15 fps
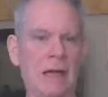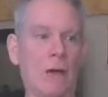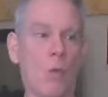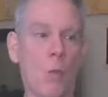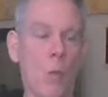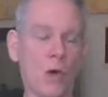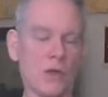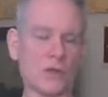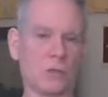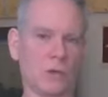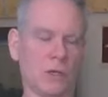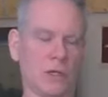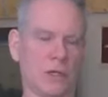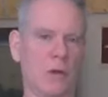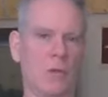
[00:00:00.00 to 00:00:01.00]
wasn't
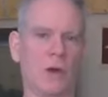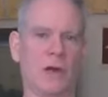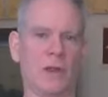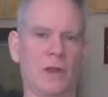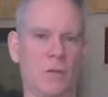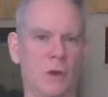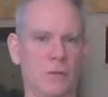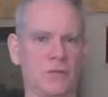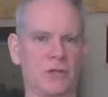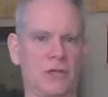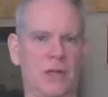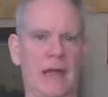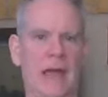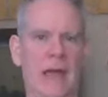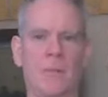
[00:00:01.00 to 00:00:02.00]
really aware that what was
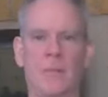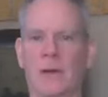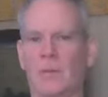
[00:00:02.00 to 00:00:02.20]
going to happen.